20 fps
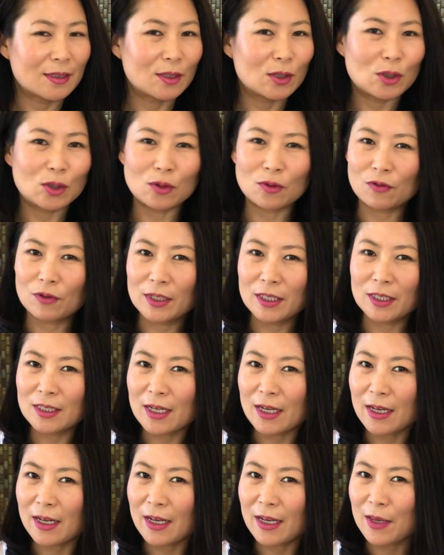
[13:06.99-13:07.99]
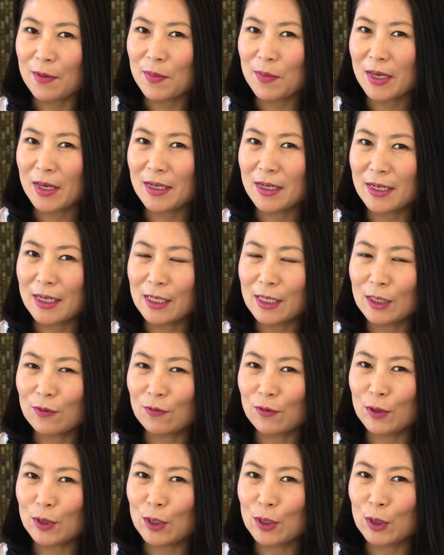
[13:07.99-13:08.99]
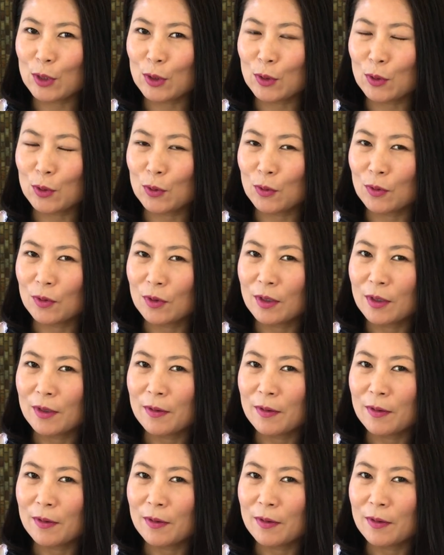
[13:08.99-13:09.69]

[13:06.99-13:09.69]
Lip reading: Dorinda, I made it nice for you.